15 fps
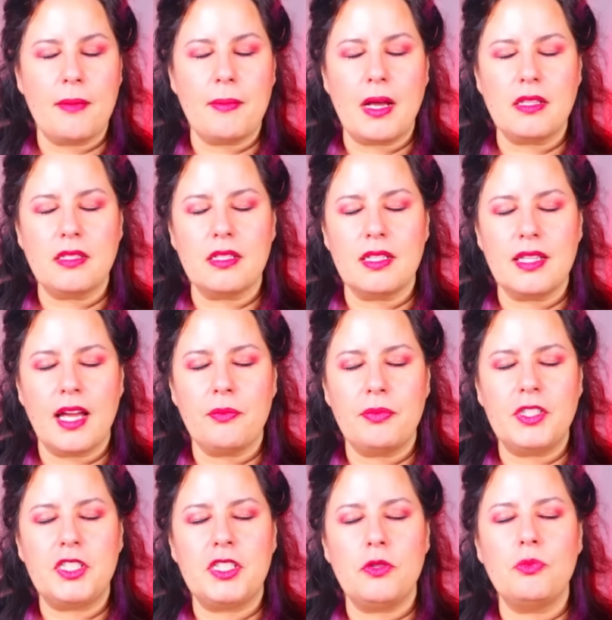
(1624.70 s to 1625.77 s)
And I'm also glad
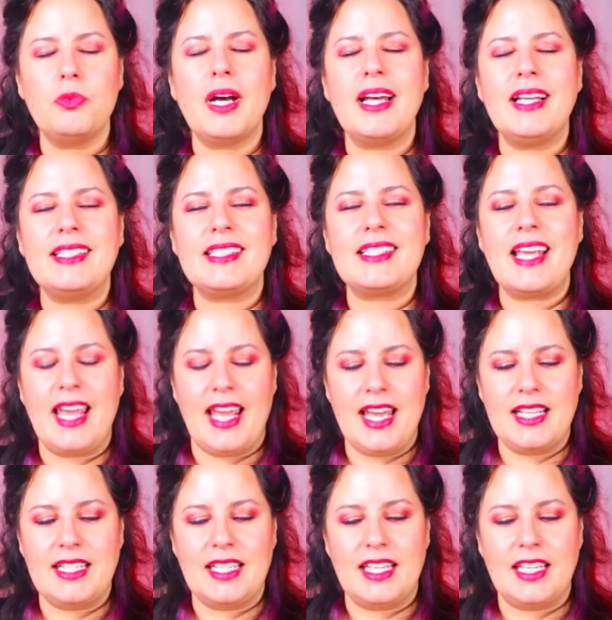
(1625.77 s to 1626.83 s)
when she was
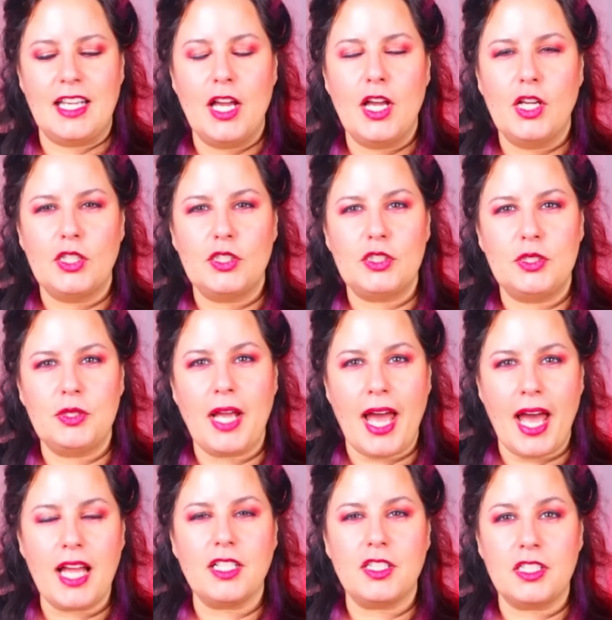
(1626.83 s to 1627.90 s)
Candy, she
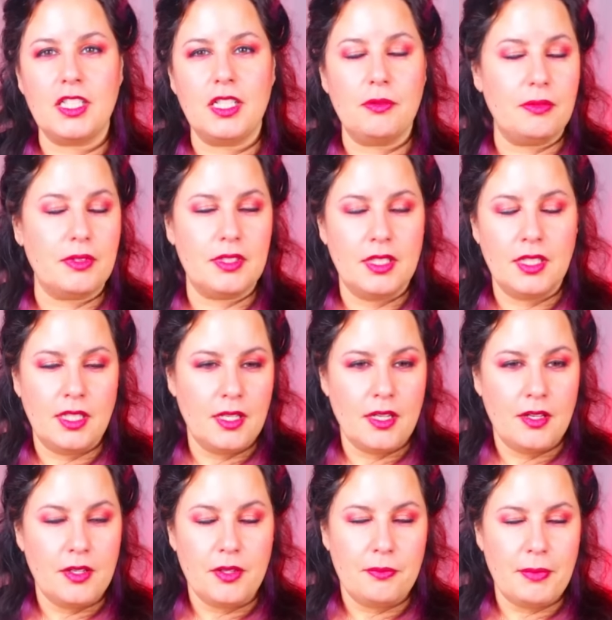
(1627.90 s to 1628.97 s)

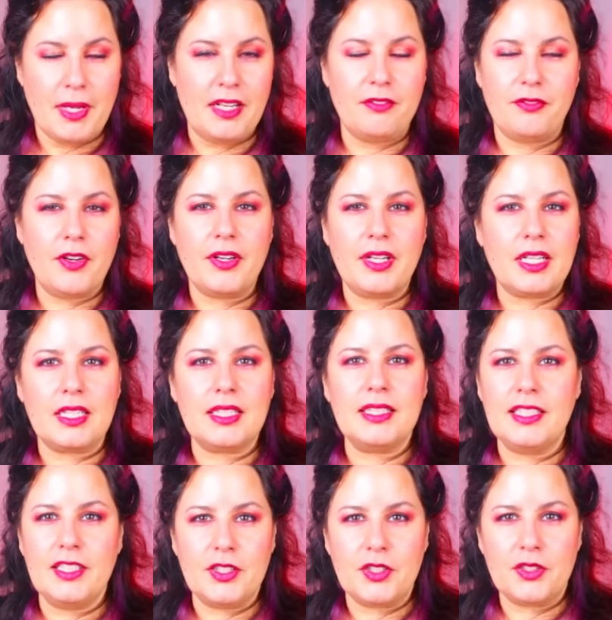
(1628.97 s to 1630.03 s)
made it very
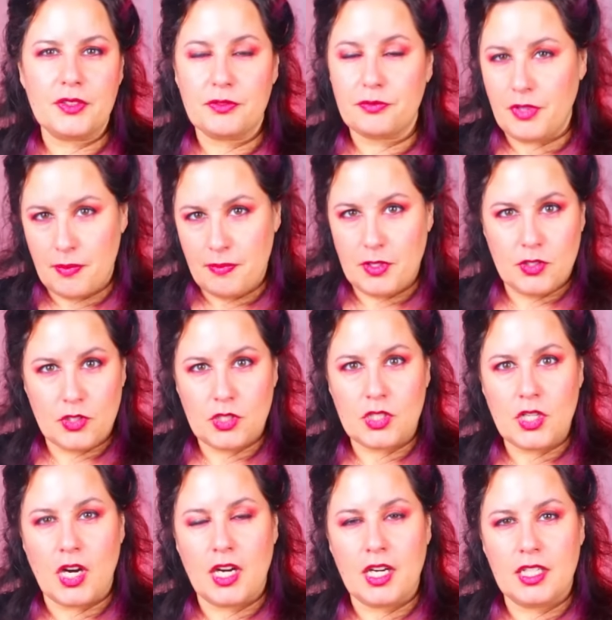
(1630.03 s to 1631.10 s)
clear from the
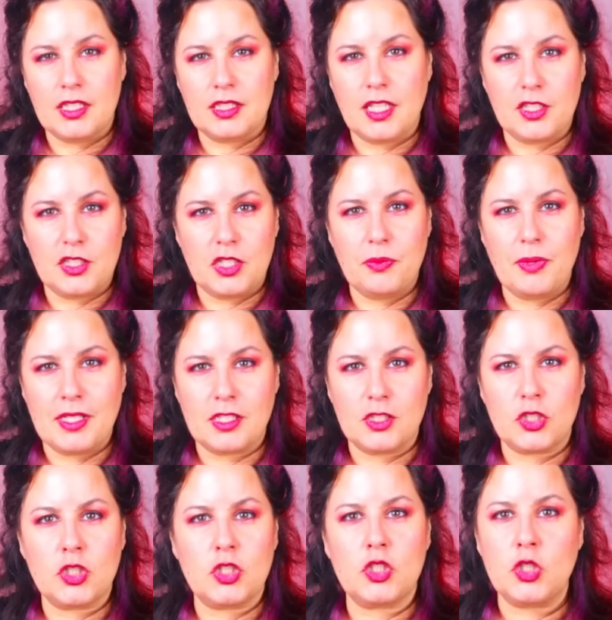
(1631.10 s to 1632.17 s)
start that she
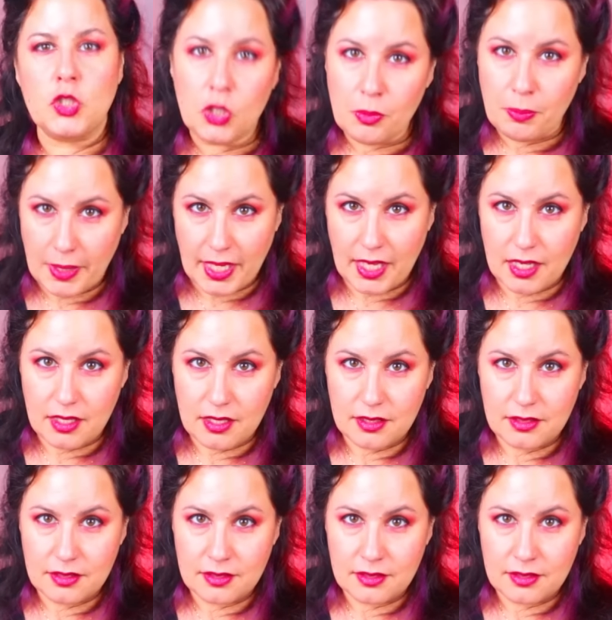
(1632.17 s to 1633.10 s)
wasn't stupid.